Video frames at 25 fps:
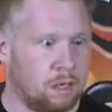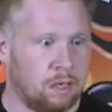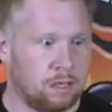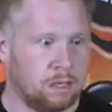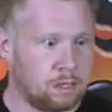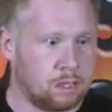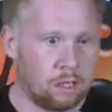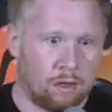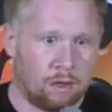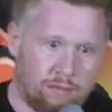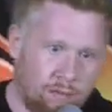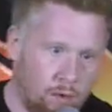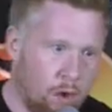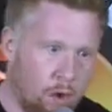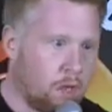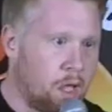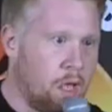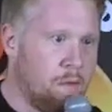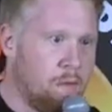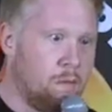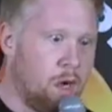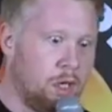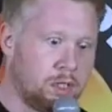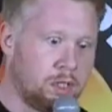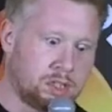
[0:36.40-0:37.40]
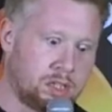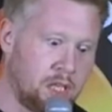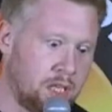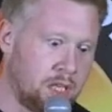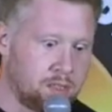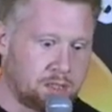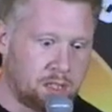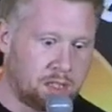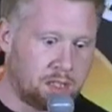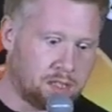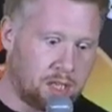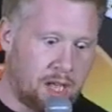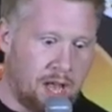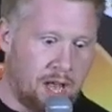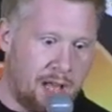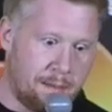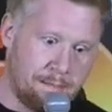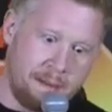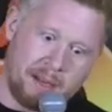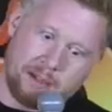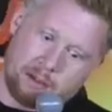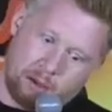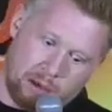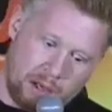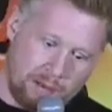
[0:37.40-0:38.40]
It's a fucking watch, tells the
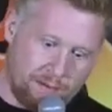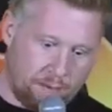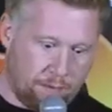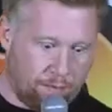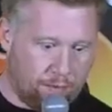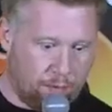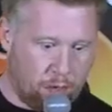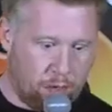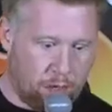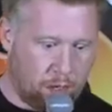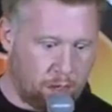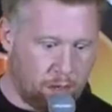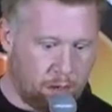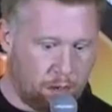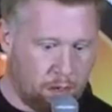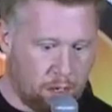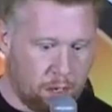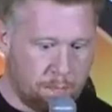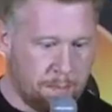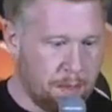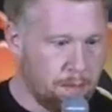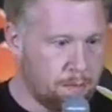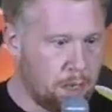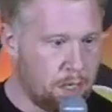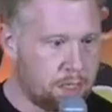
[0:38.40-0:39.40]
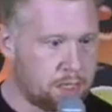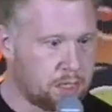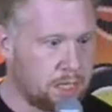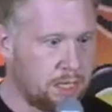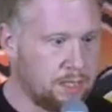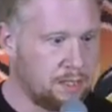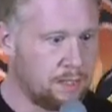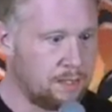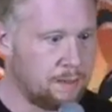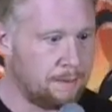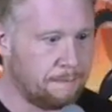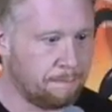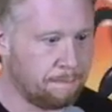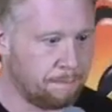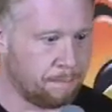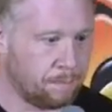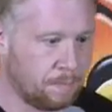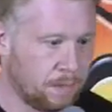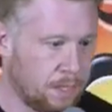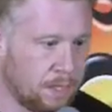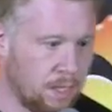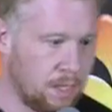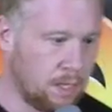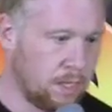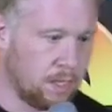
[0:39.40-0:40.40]
time, mate. Don't even fucking look at me, watch, kid.
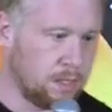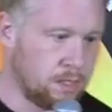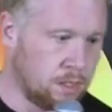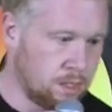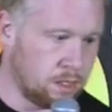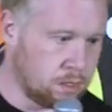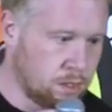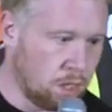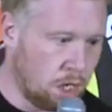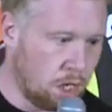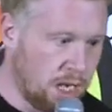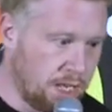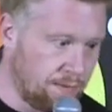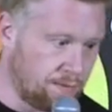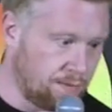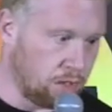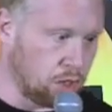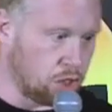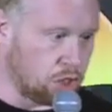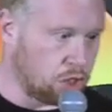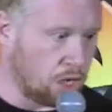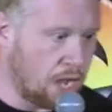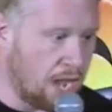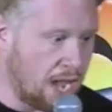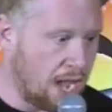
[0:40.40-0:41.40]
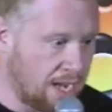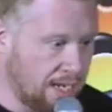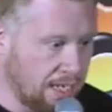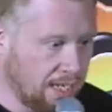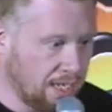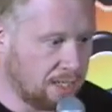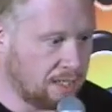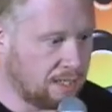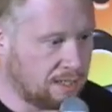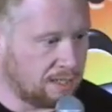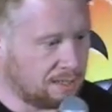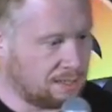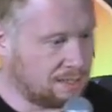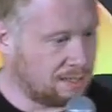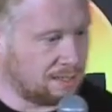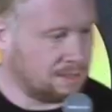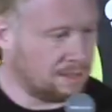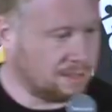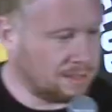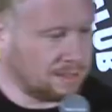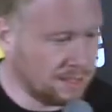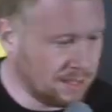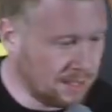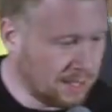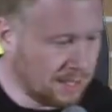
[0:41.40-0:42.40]
It's not even shiny.
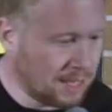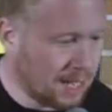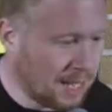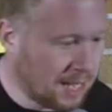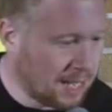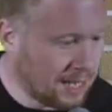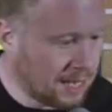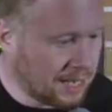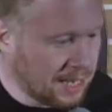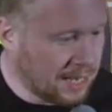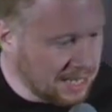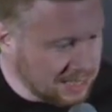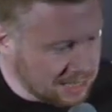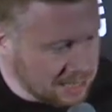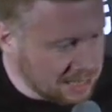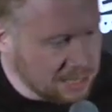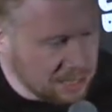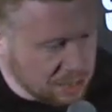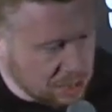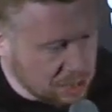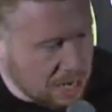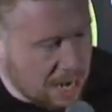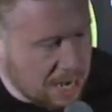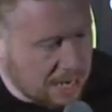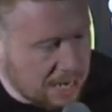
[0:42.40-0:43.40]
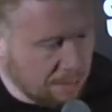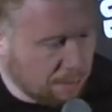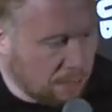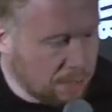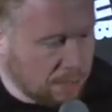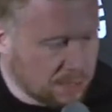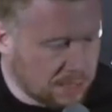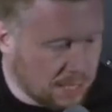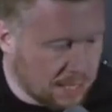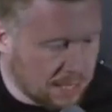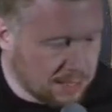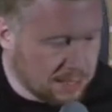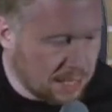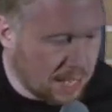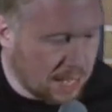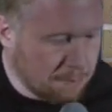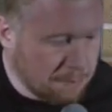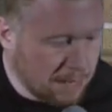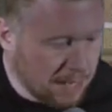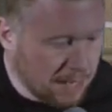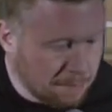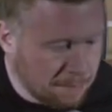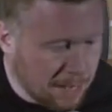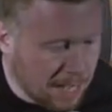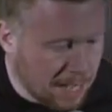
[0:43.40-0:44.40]
It is, it's a shiny watch. That is,
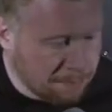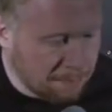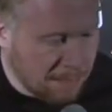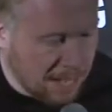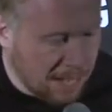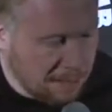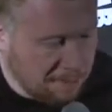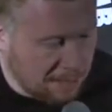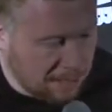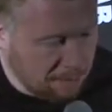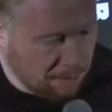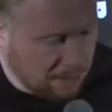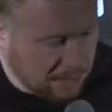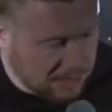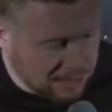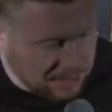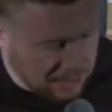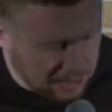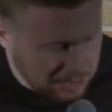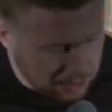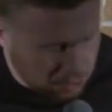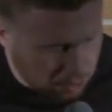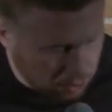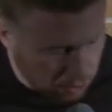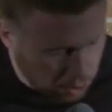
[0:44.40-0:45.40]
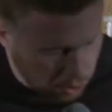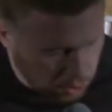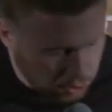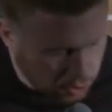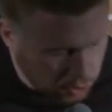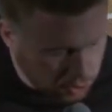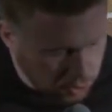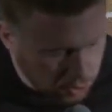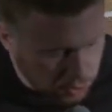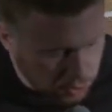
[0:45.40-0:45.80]
I'm like a magpie, mate. What is it? Is it good?